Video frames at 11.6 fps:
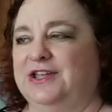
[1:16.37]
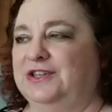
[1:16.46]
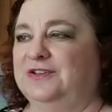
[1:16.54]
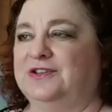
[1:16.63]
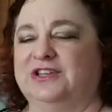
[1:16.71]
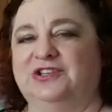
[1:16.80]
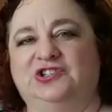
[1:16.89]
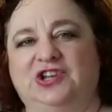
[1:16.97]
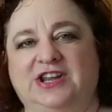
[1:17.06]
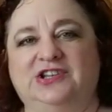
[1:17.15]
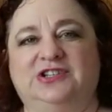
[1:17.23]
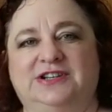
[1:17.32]
You can
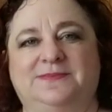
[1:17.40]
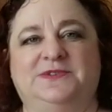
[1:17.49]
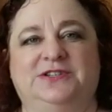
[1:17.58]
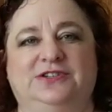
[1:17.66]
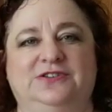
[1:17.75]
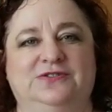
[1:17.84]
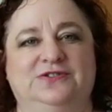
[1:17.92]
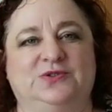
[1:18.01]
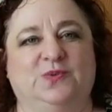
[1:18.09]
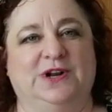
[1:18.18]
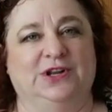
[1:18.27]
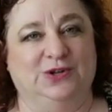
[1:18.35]
change it up to use
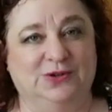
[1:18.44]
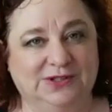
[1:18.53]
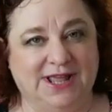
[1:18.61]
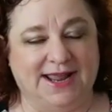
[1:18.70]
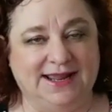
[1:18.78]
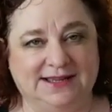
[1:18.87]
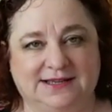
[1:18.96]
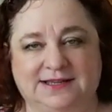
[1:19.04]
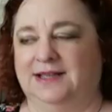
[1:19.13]
what you like.